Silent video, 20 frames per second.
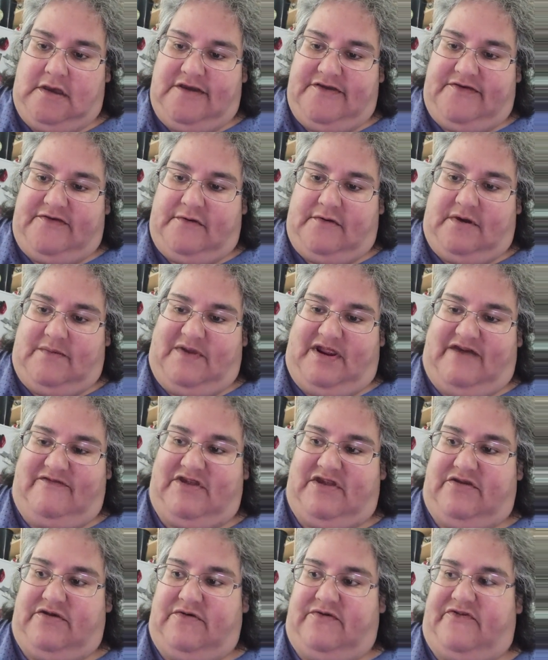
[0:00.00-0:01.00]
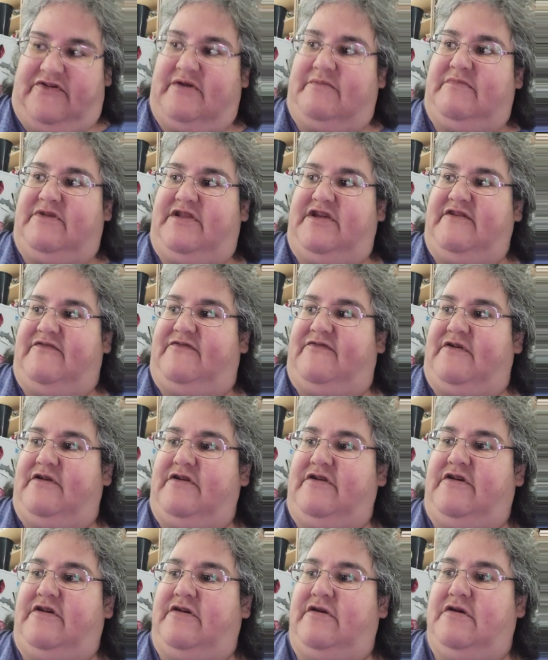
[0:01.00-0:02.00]
So I'm going to have to do something
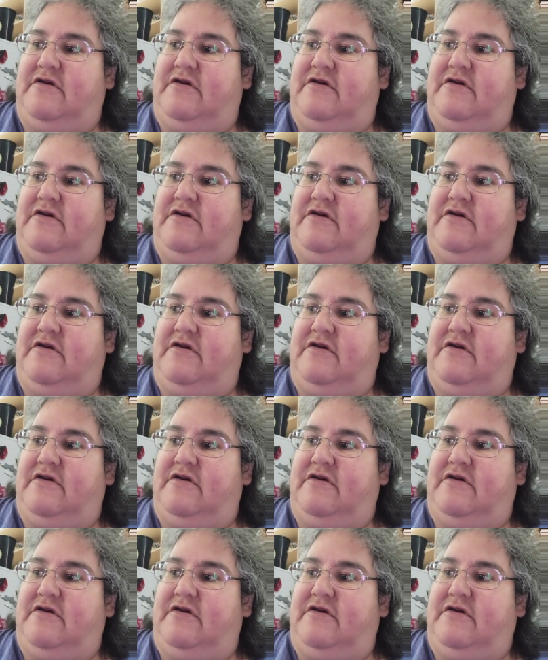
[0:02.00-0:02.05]
different